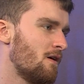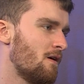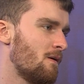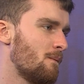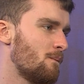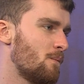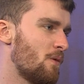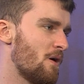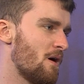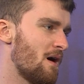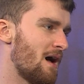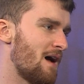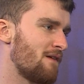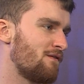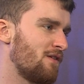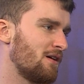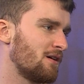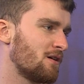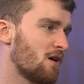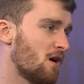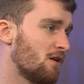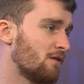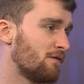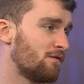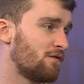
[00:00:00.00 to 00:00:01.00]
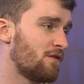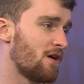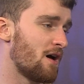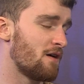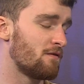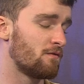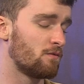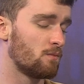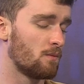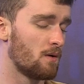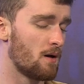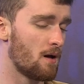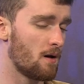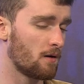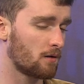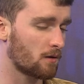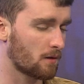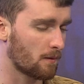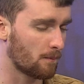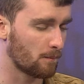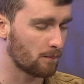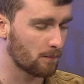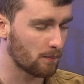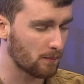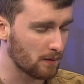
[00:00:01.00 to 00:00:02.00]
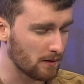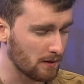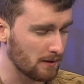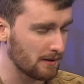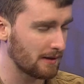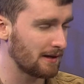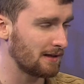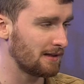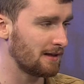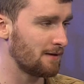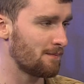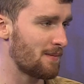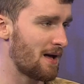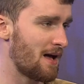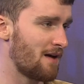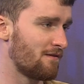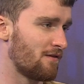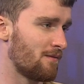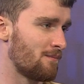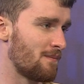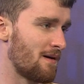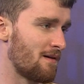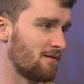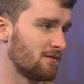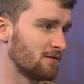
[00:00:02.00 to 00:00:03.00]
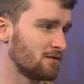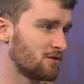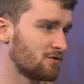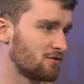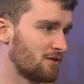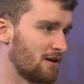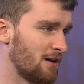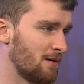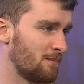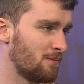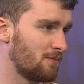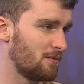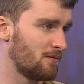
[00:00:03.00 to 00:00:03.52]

But I think Colin Firth completely better than Meryl Streep